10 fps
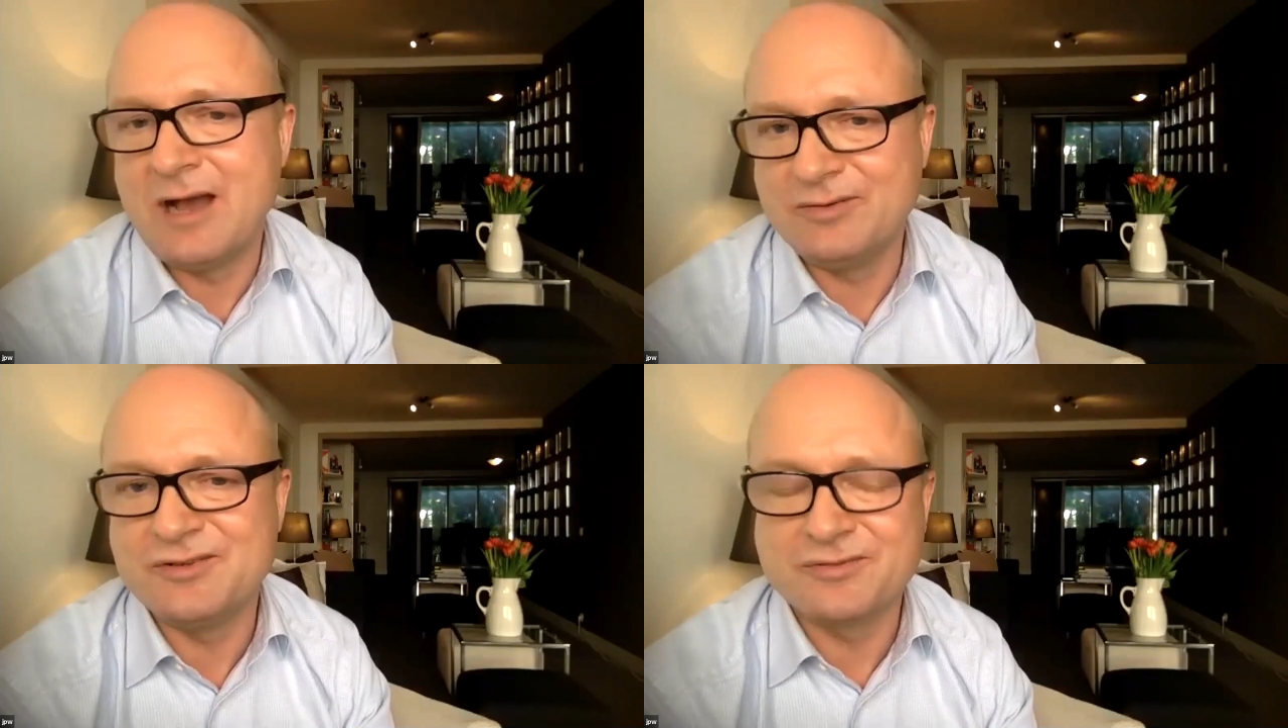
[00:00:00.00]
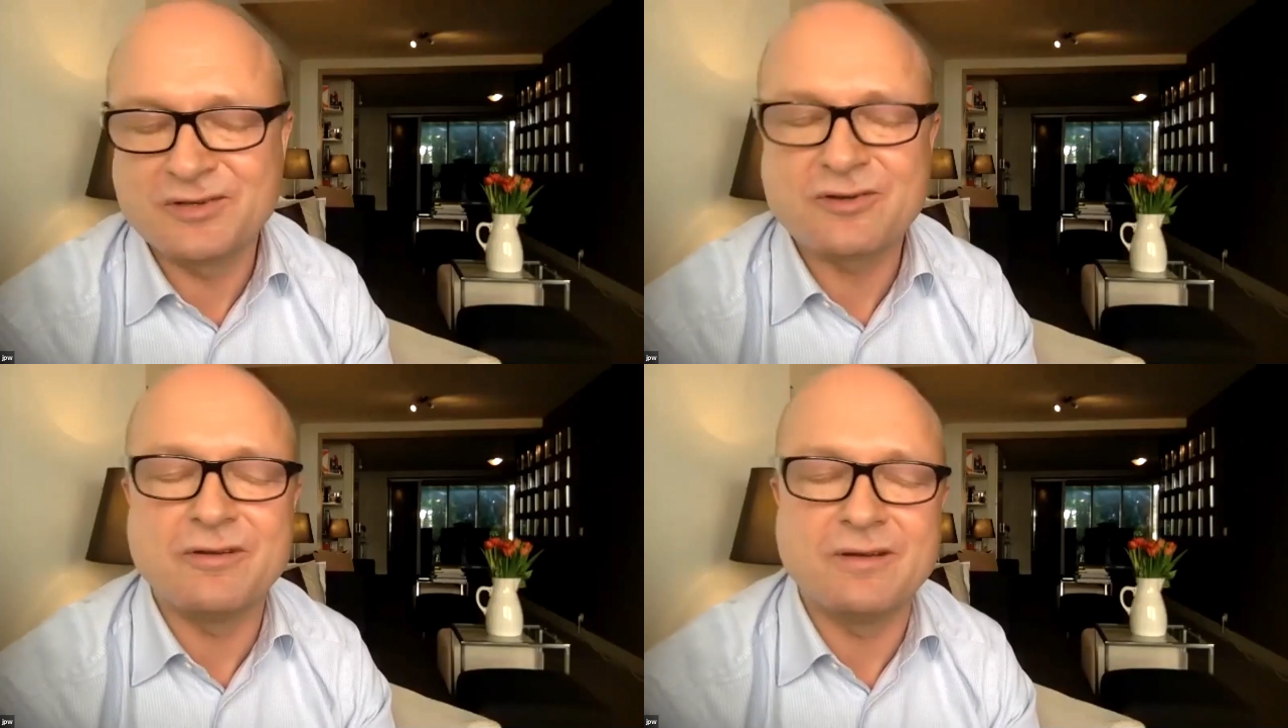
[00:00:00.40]
now
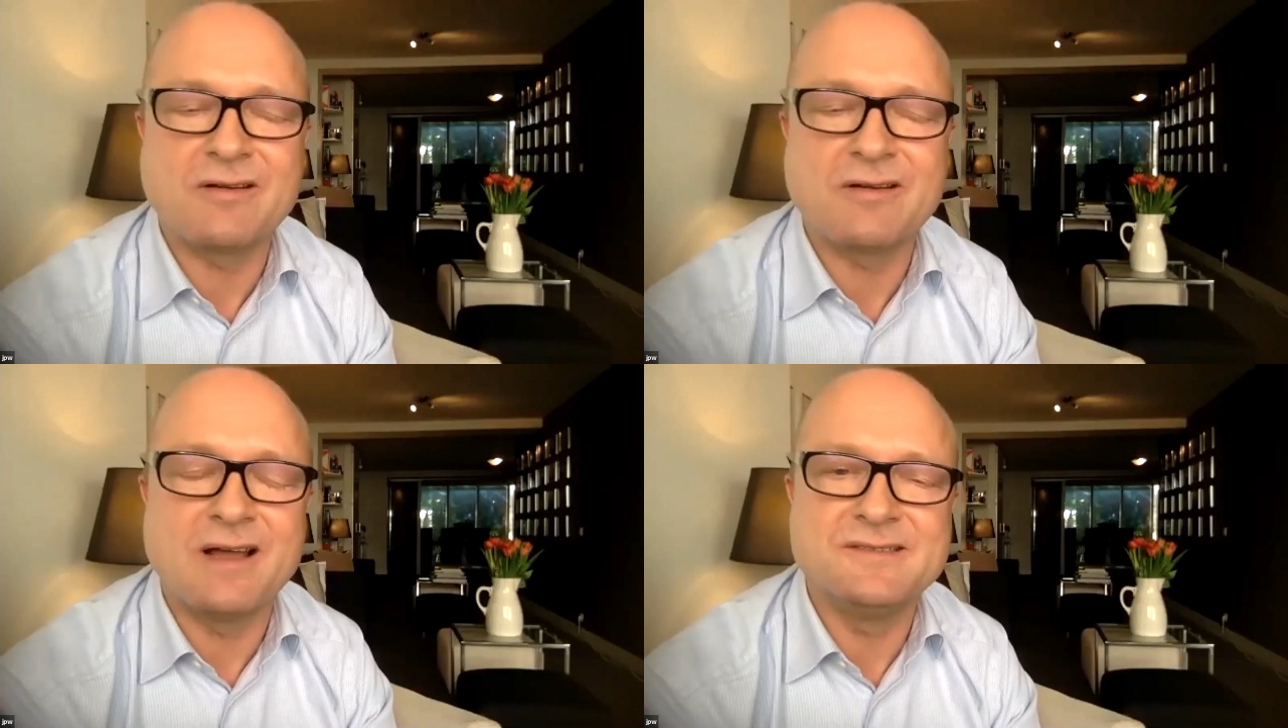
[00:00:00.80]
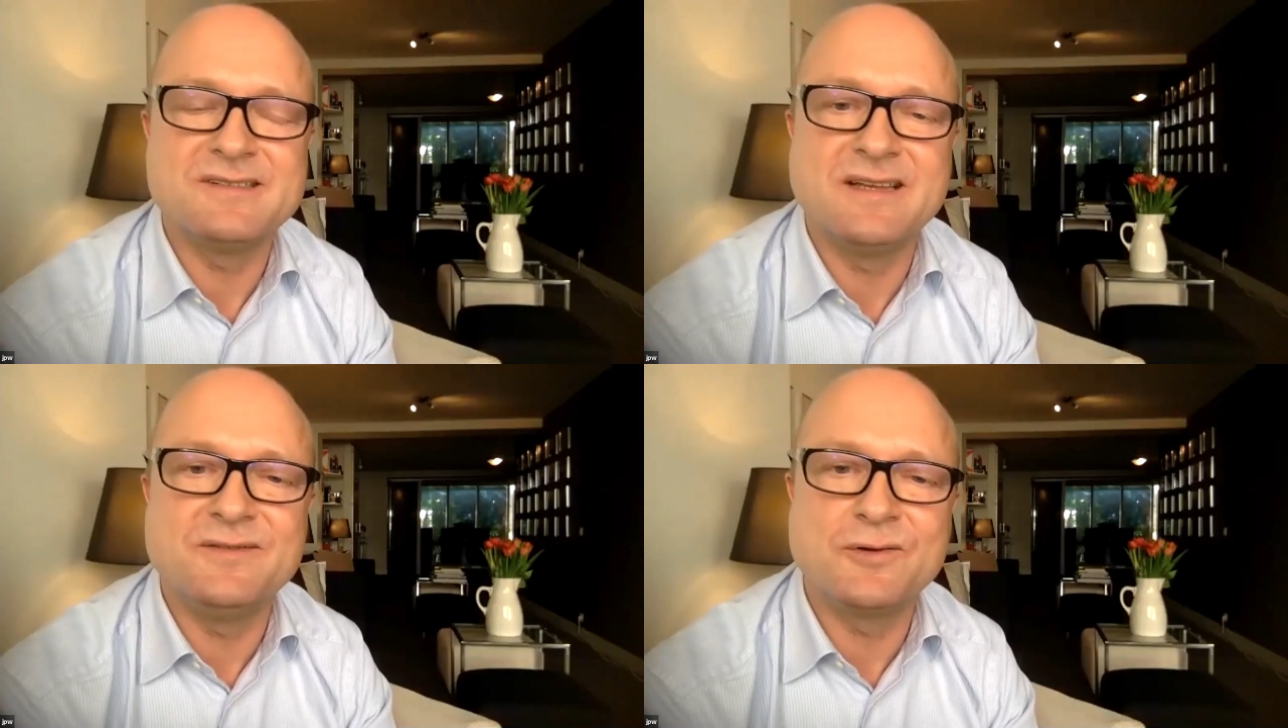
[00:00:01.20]
during the Corona
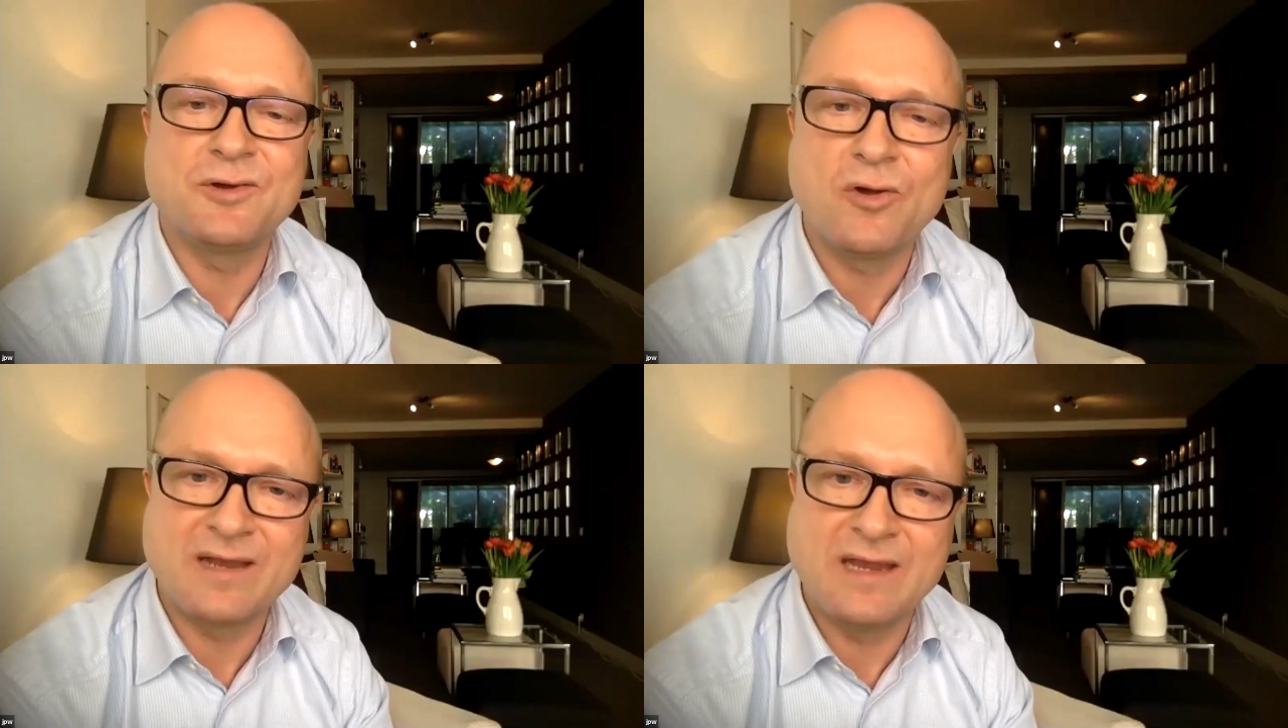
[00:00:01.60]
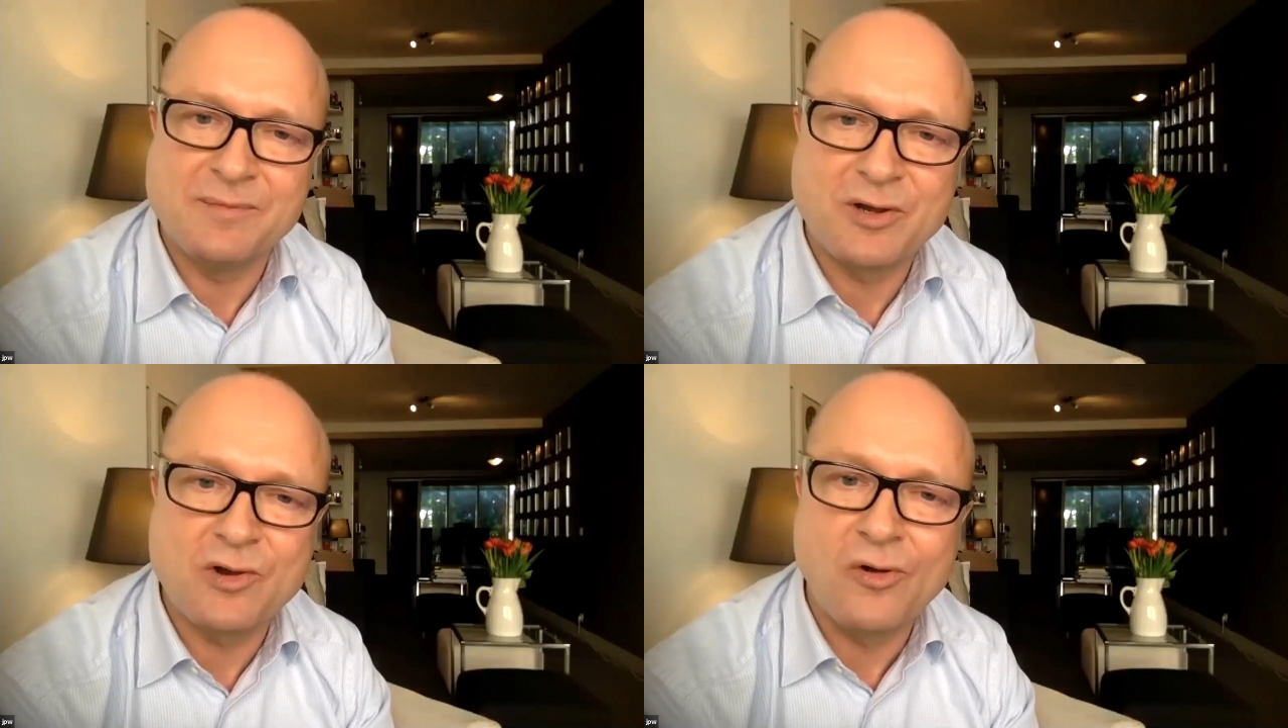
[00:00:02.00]
crisis and to
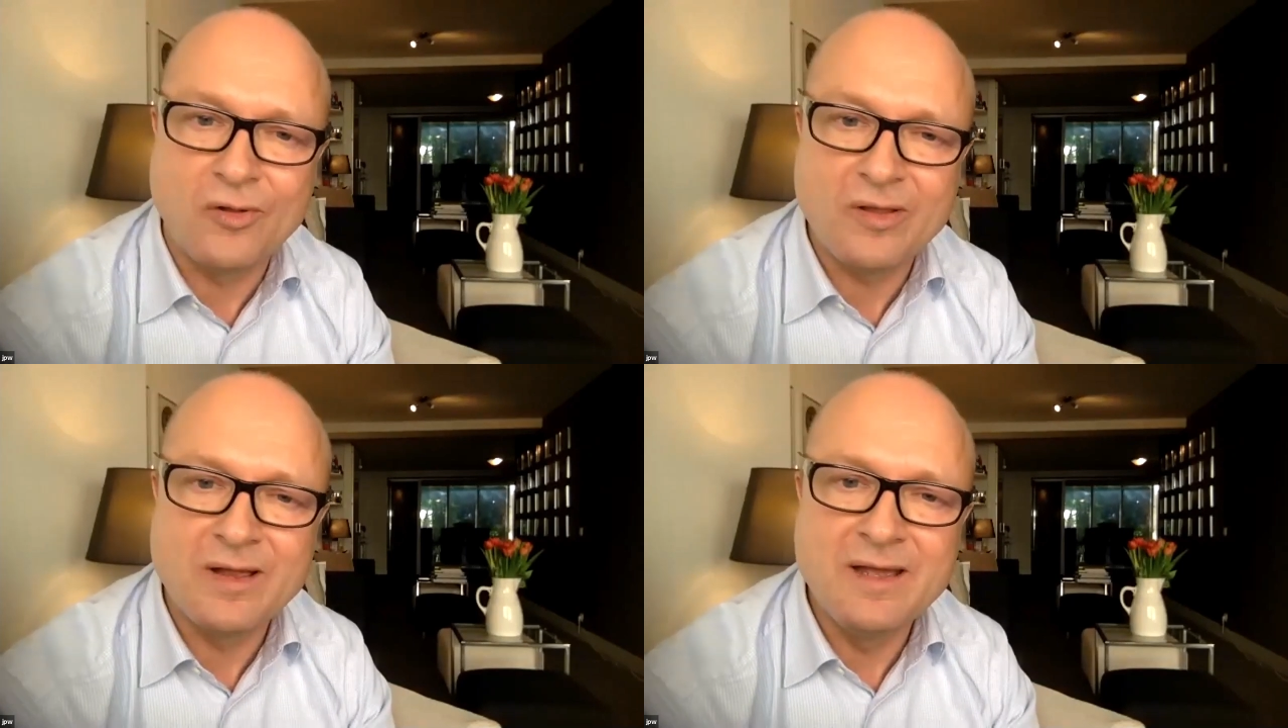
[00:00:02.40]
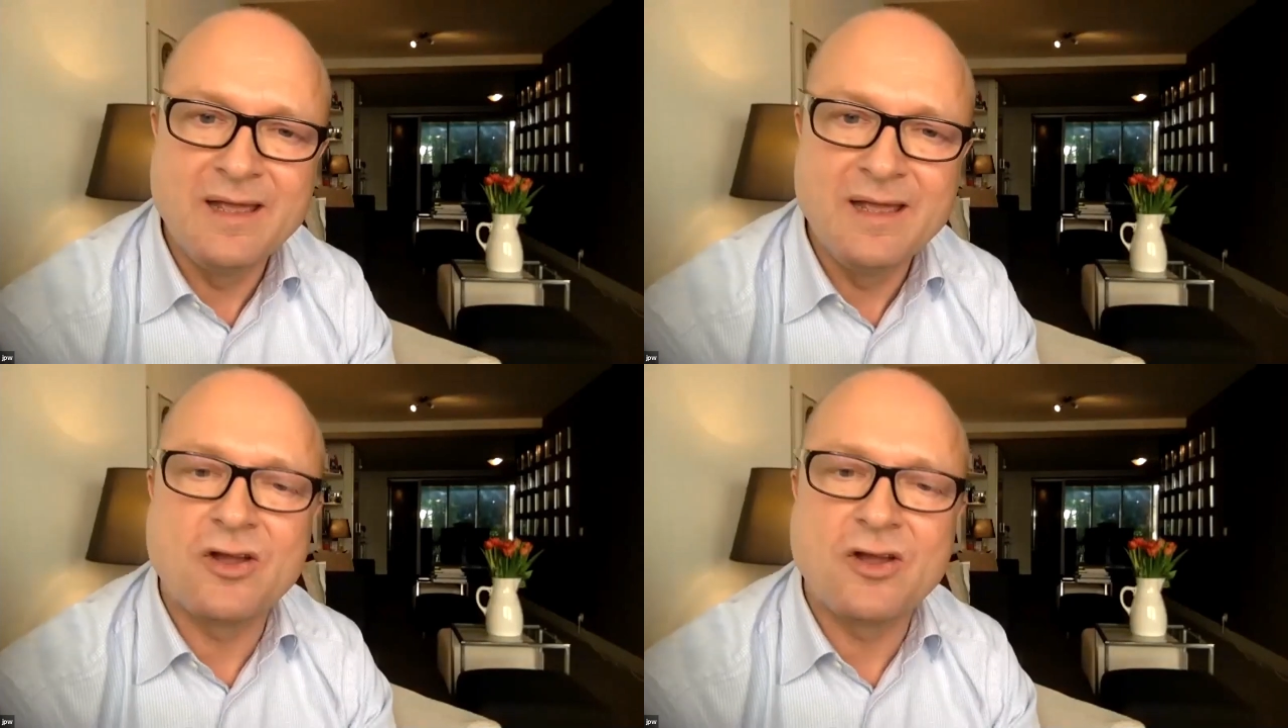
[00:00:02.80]
give them a call,